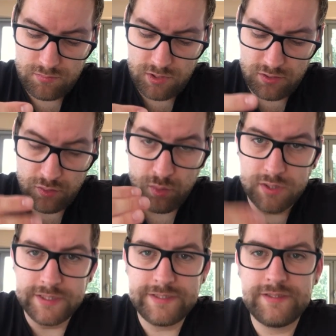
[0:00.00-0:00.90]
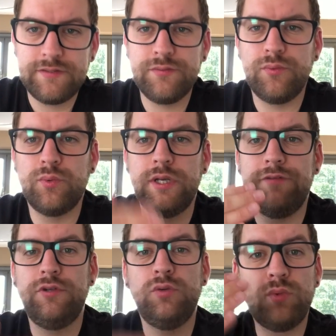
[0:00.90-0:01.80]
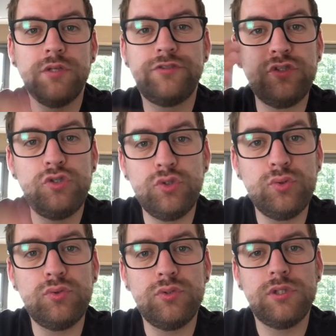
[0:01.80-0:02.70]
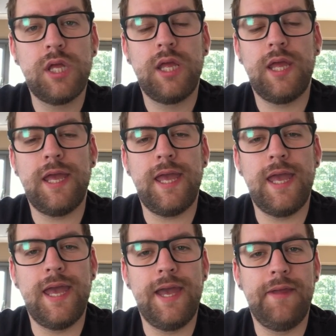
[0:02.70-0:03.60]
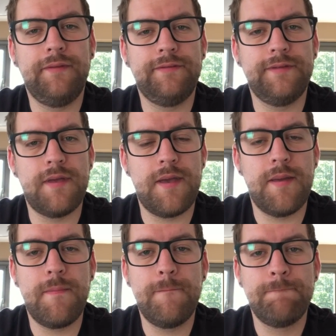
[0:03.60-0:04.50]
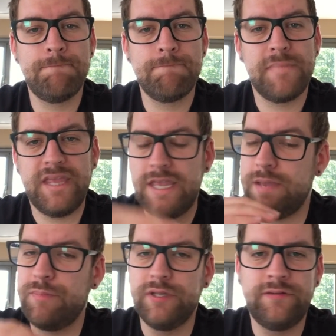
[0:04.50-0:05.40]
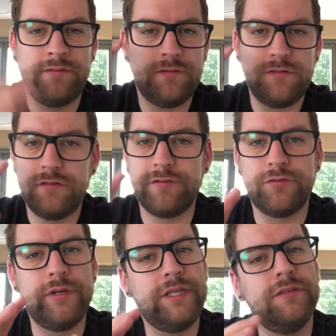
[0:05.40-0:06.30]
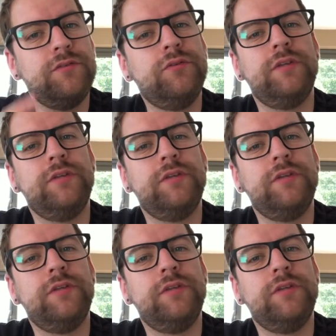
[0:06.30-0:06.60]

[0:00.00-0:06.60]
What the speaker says: list whatever you want to do and keep it strict to